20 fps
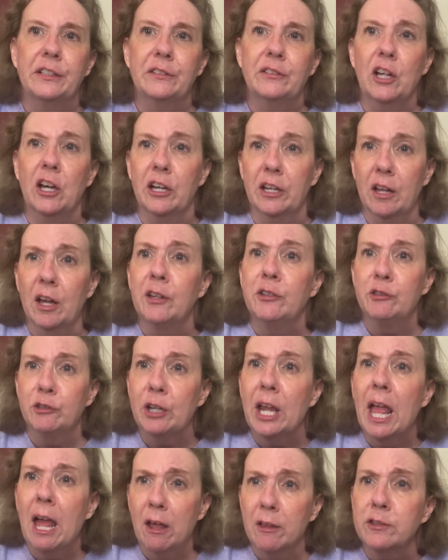a
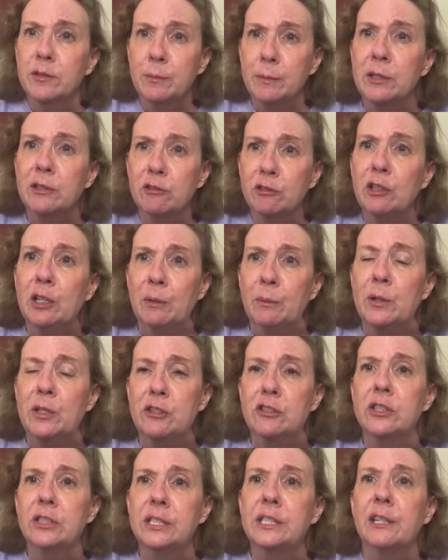country house mystery,
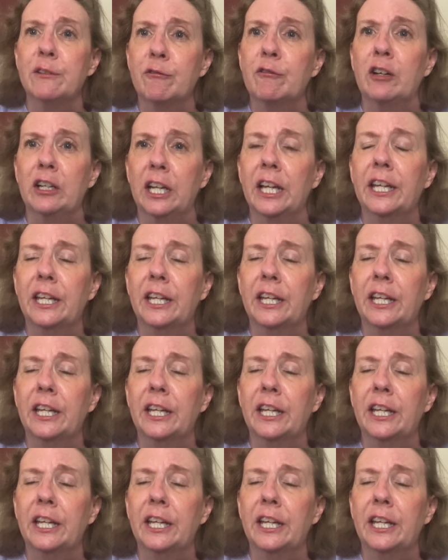which is different.